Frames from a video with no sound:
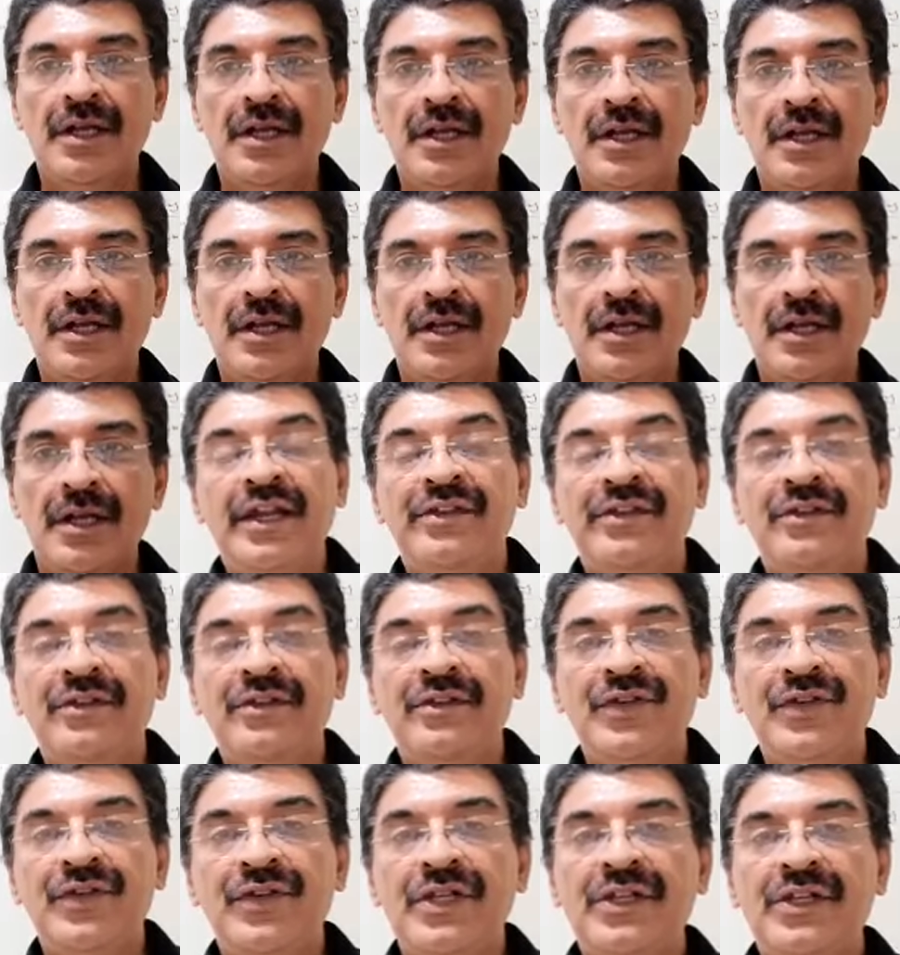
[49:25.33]
Whereas if
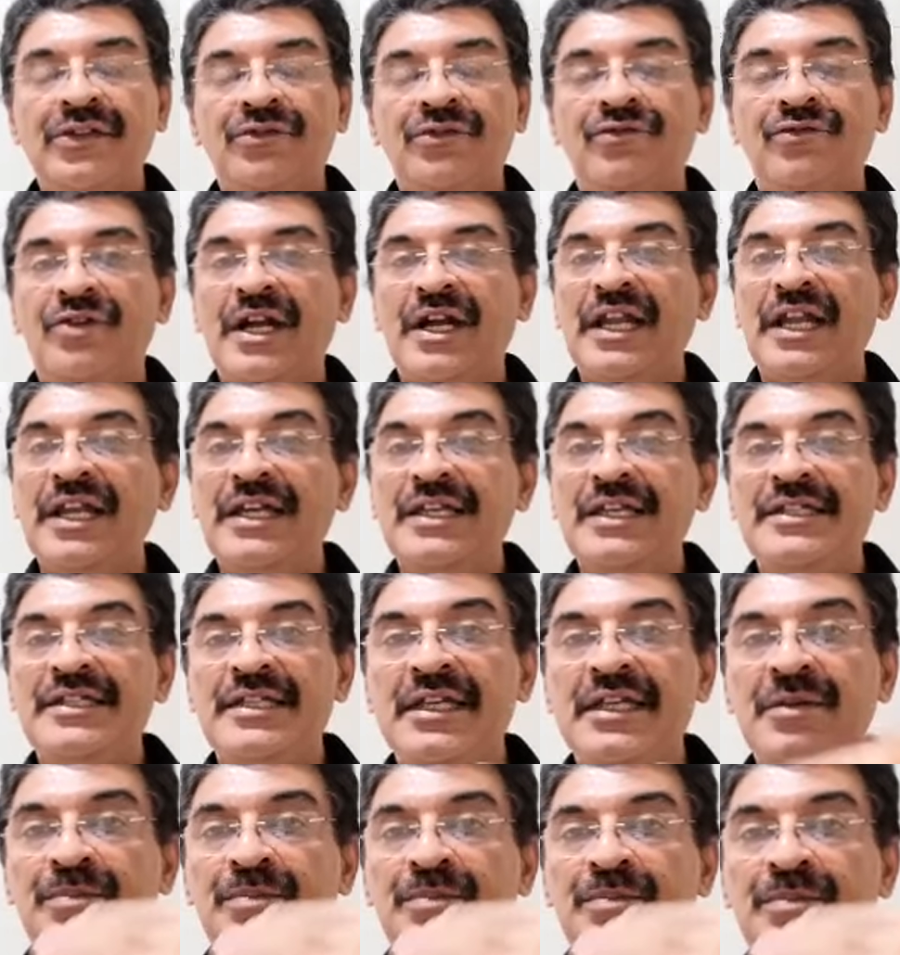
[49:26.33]
it is
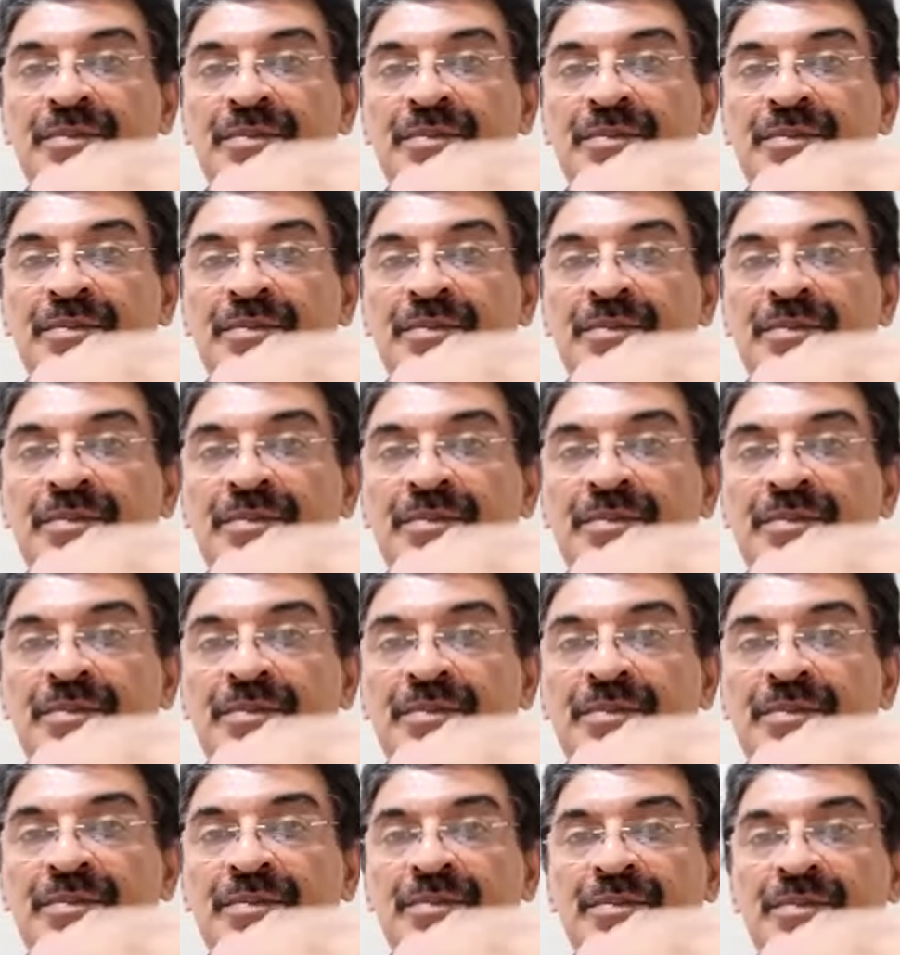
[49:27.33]
180 plus or
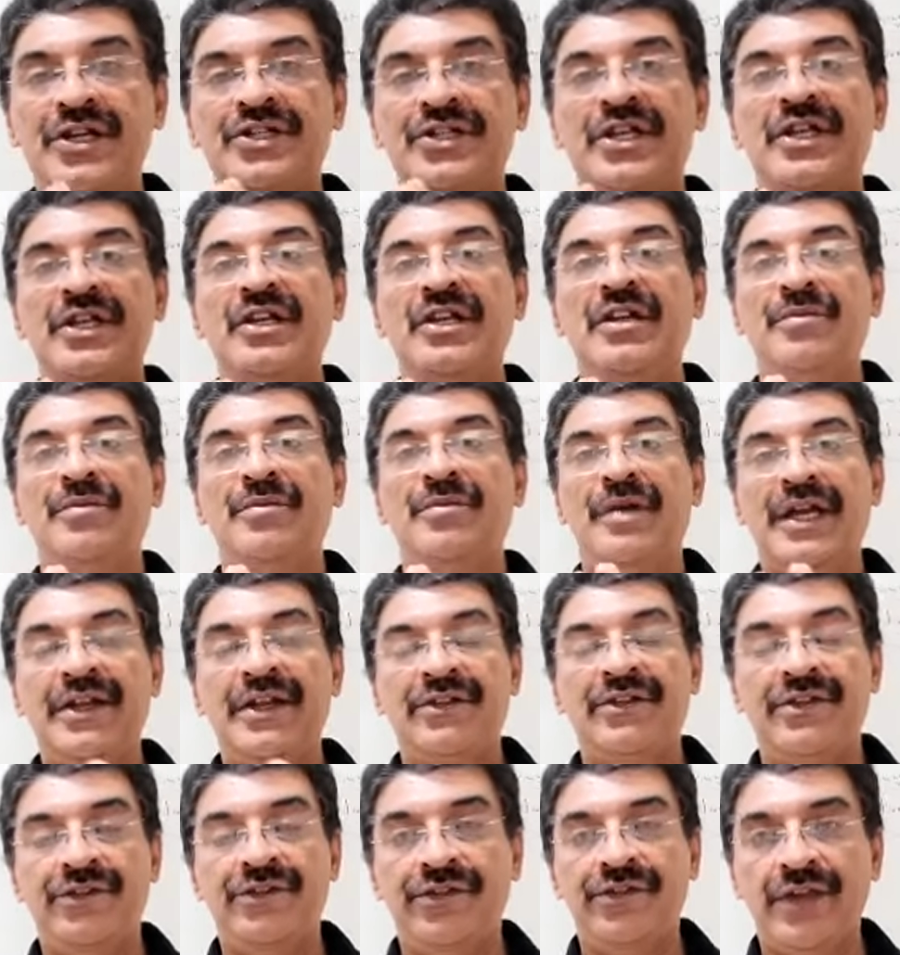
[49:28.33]
minus, function
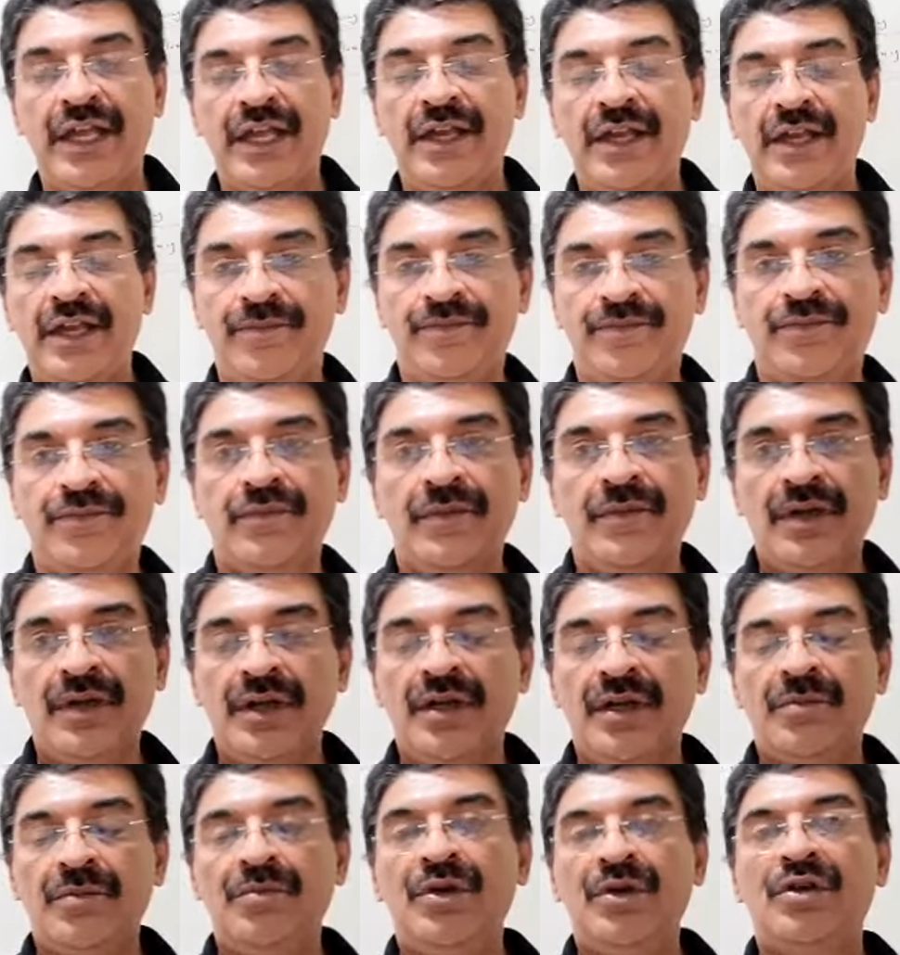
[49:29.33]
remains the same
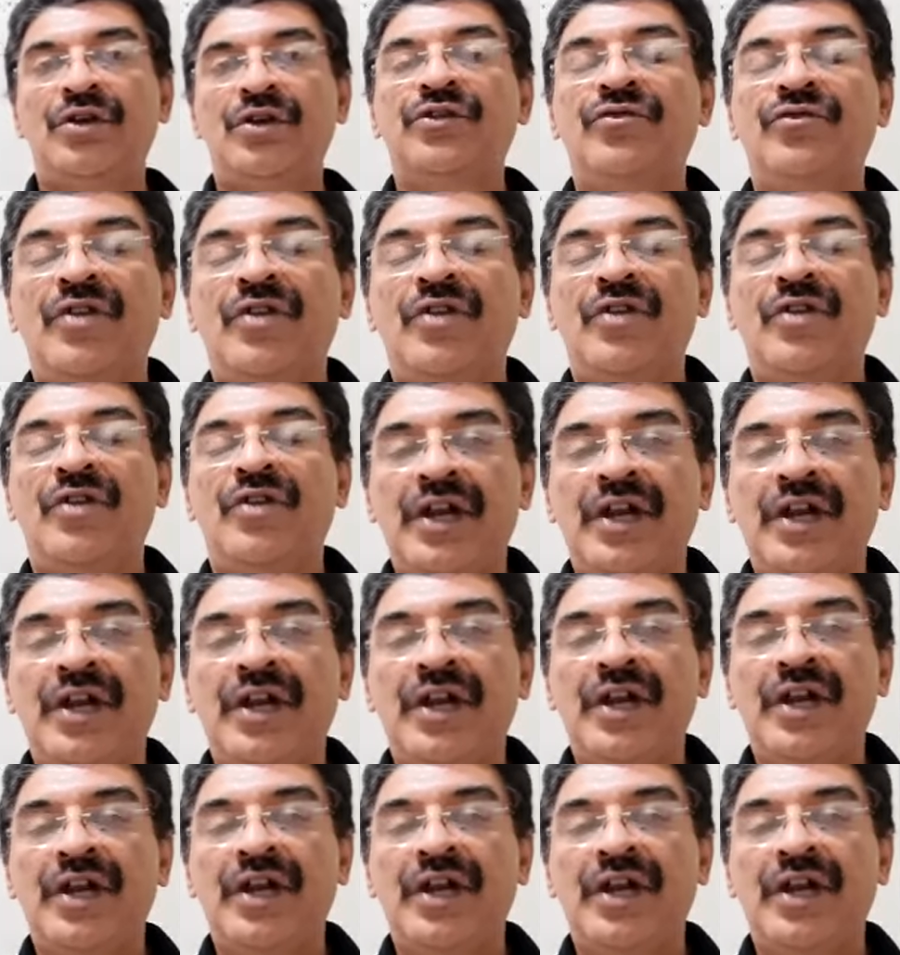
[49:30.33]
because 180